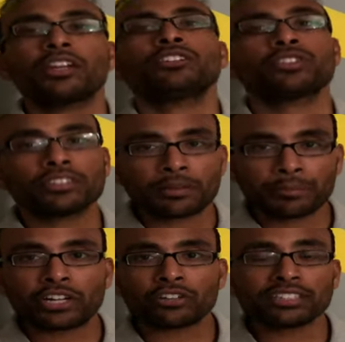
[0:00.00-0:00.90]
So in the
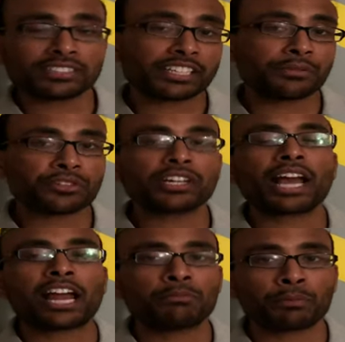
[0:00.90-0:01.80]
below description,
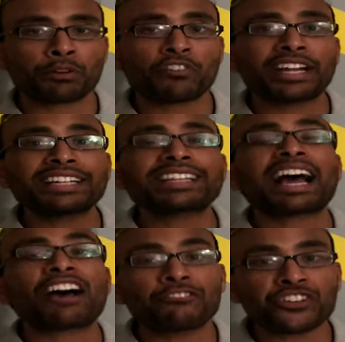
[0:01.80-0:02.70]
I'll be providing the
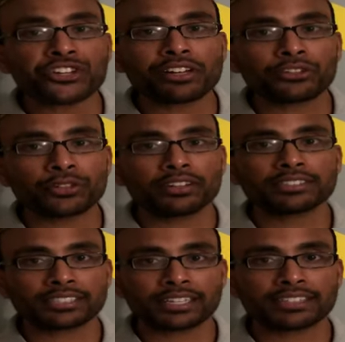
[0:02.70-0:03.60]
official
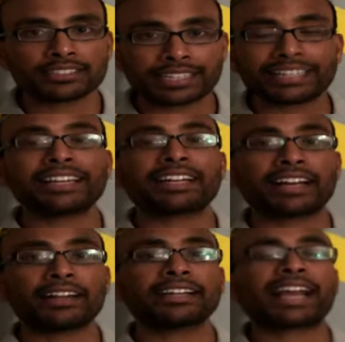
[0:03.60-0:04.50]
USCIS link
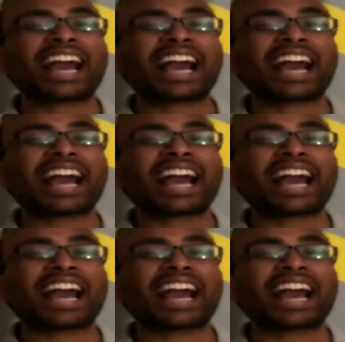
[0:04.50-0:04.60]
regarding